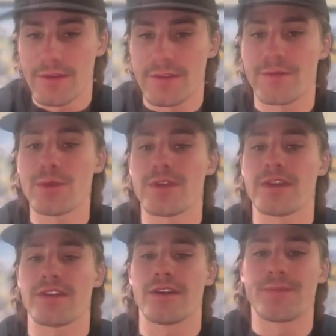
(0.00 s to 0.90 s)
It's a few
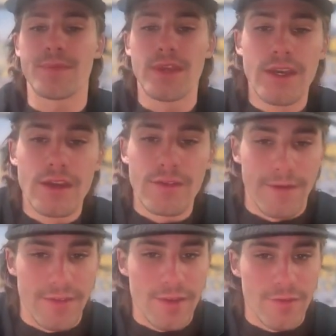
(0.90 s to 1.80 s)
things here.
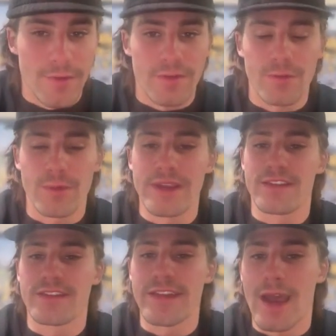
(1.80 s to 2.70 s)
First things first, we
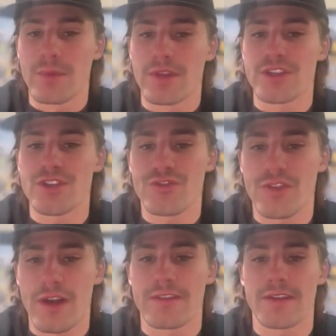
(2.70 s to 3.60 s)
establish
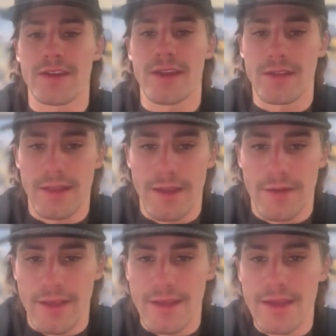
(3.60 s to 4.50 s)
trust and
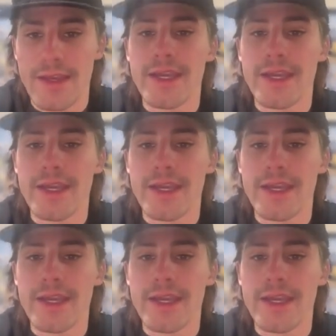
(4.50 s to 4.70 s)
clarity.